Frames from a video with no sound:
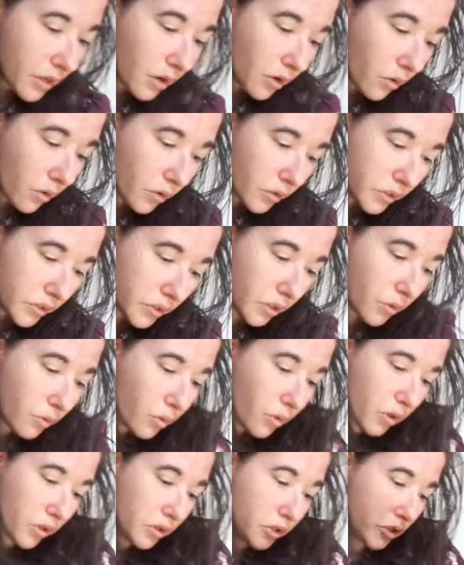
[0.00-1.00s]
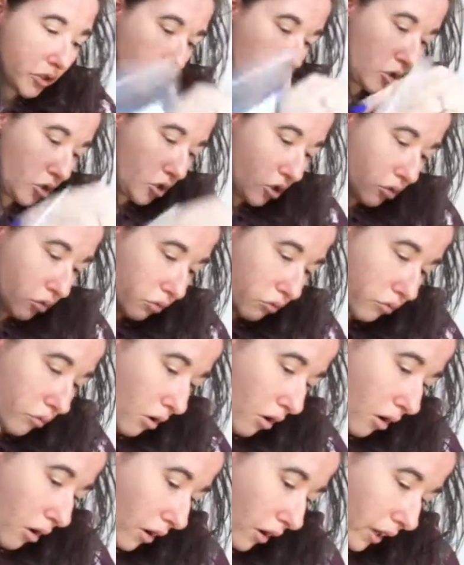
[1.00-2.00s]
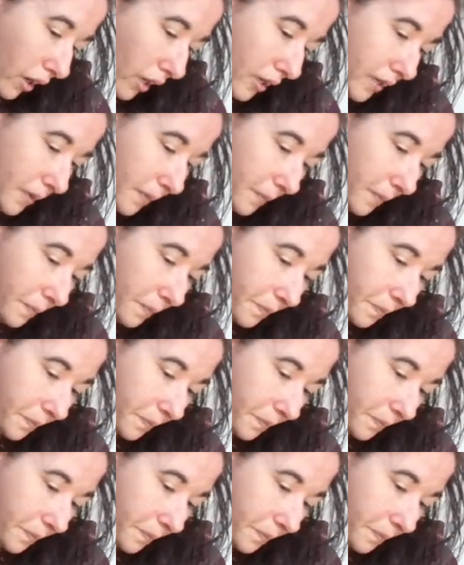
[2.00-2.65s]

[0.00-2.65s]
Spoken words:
then I also wanted to try